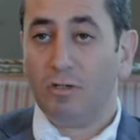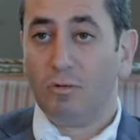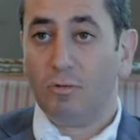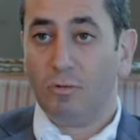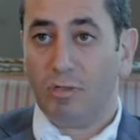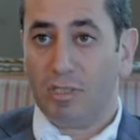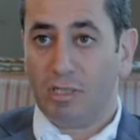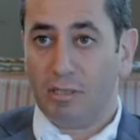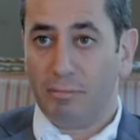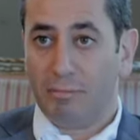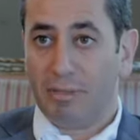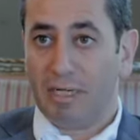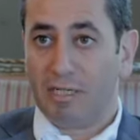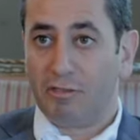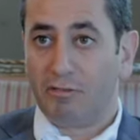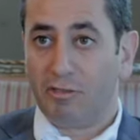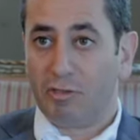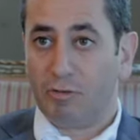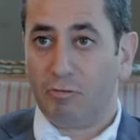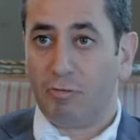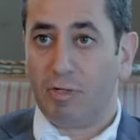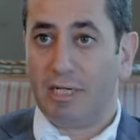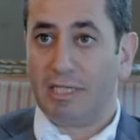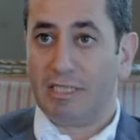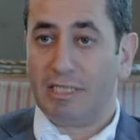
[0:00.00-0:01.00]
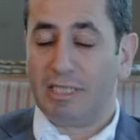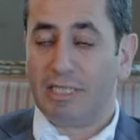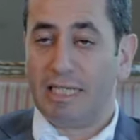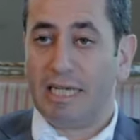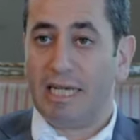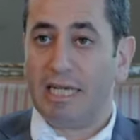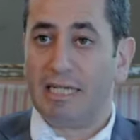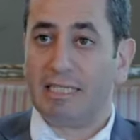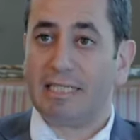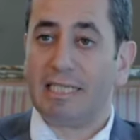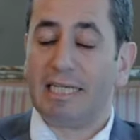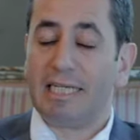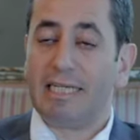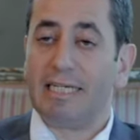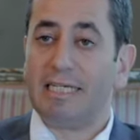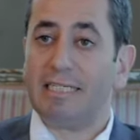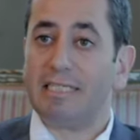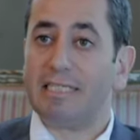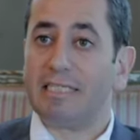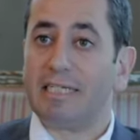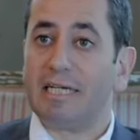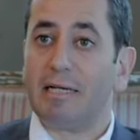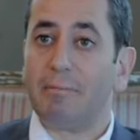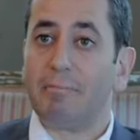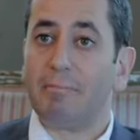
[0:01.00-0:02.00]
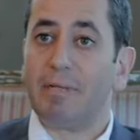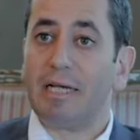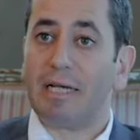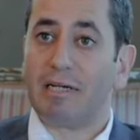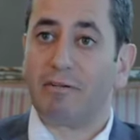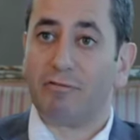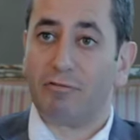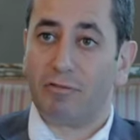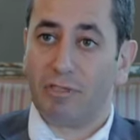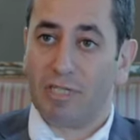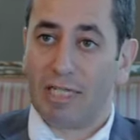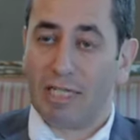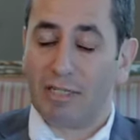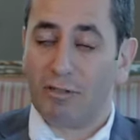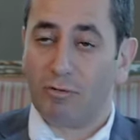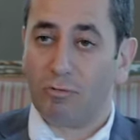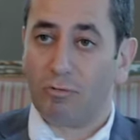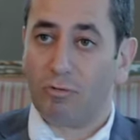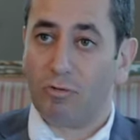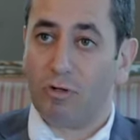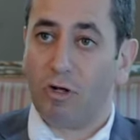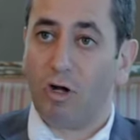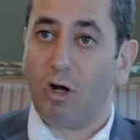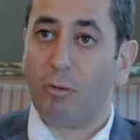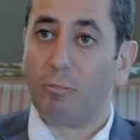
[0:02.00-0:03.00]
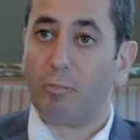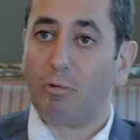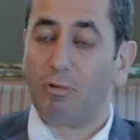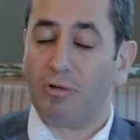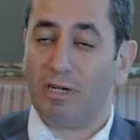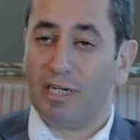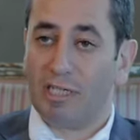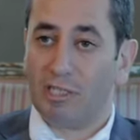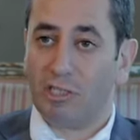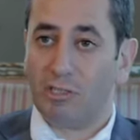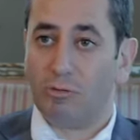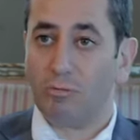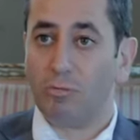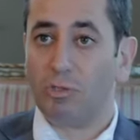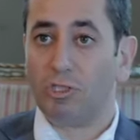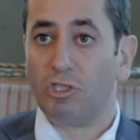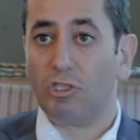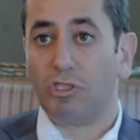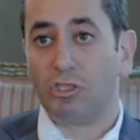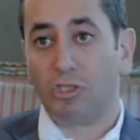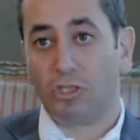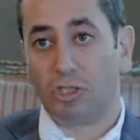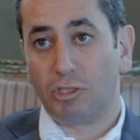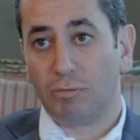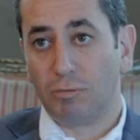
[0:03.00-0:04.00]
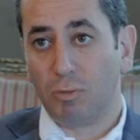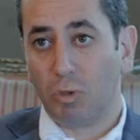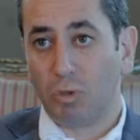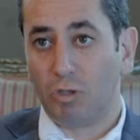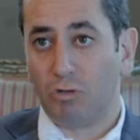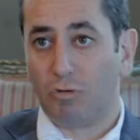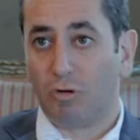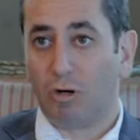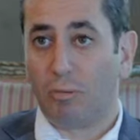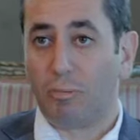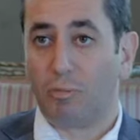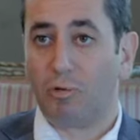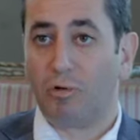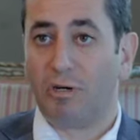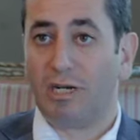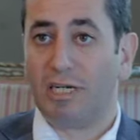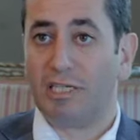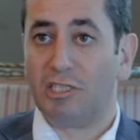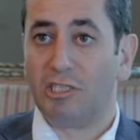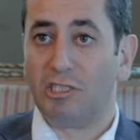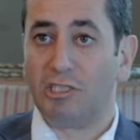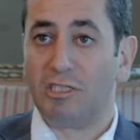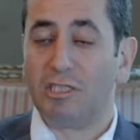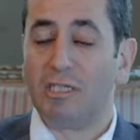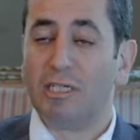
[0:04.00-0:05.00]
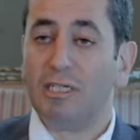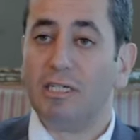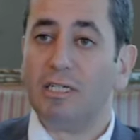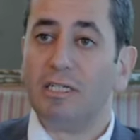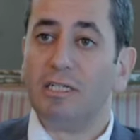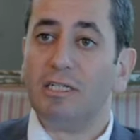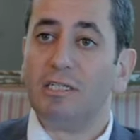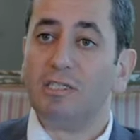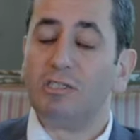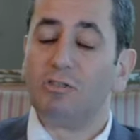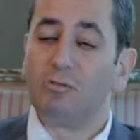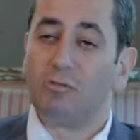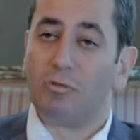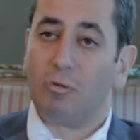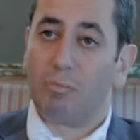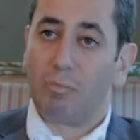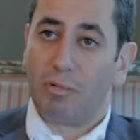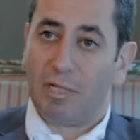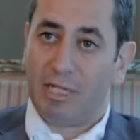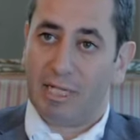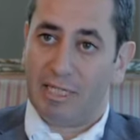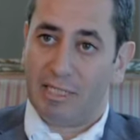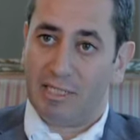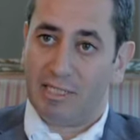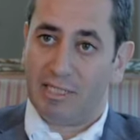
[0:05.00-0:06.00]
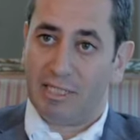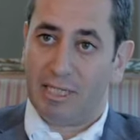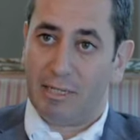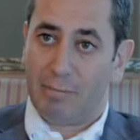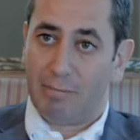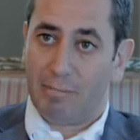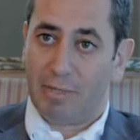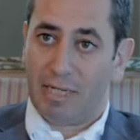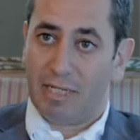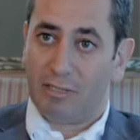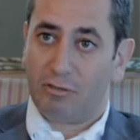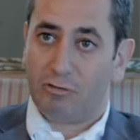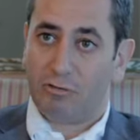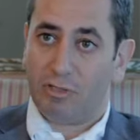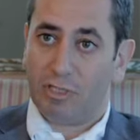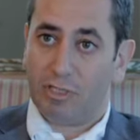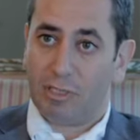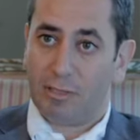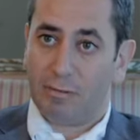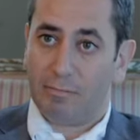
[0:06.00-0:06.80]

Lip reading: When the battery runs out, they need to come back for another operation, which is a smaller operation, to replace that battery.